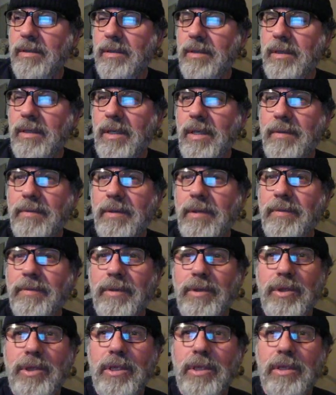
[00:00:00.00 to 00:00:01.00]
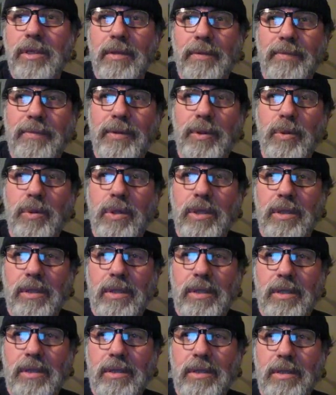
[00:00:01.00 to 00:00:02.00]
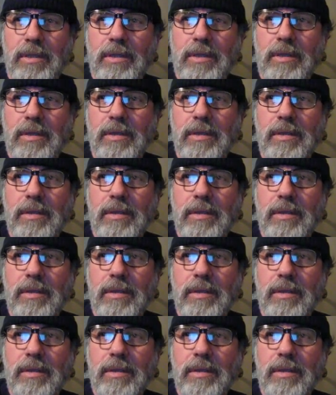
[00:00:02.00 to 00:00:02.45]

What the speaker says: even if there's just a few conditions,